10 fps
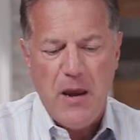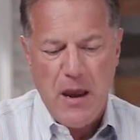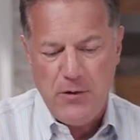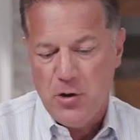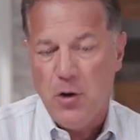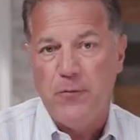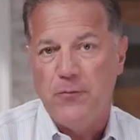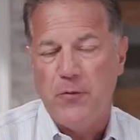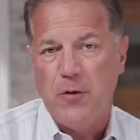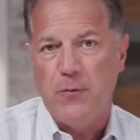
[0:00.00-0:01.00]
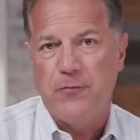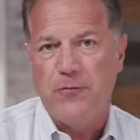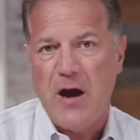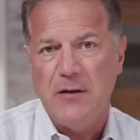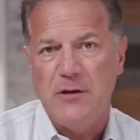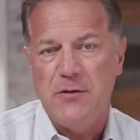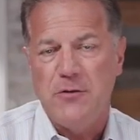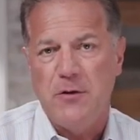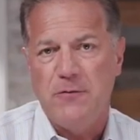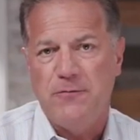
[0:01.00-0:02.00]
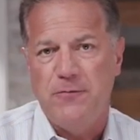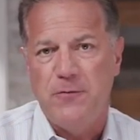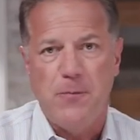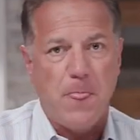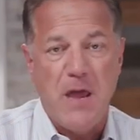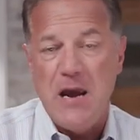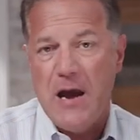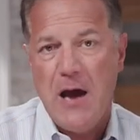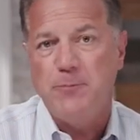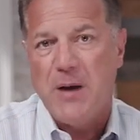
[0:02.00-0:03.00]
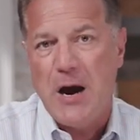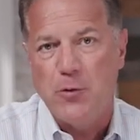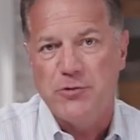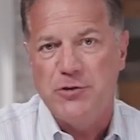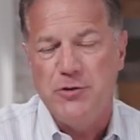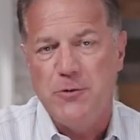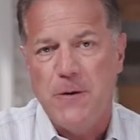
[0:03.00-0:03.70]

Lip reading: And you know, finally, they had power too.